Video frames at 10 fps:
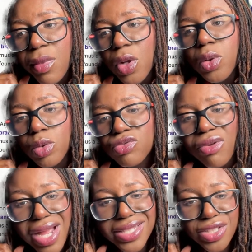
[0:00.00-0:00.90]
Claude
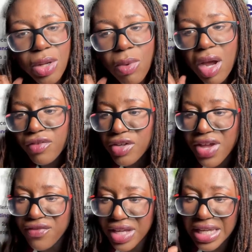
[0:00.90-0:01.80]
writes so well. If you've
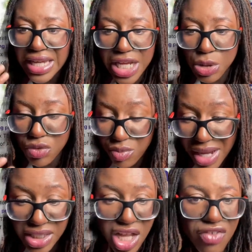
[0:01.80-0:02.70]
ever engaged with my
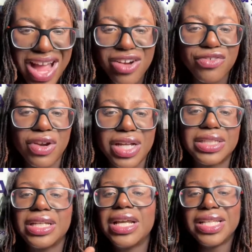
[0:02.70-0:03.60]
stuff, Alfred,
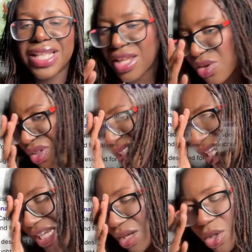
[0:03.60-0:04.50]
then you're
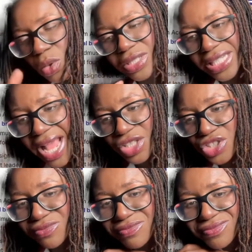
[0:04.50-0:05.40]
seeing Claude in
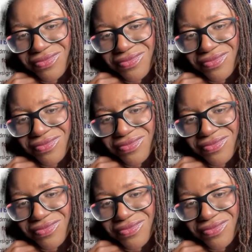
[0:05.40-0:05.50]
action.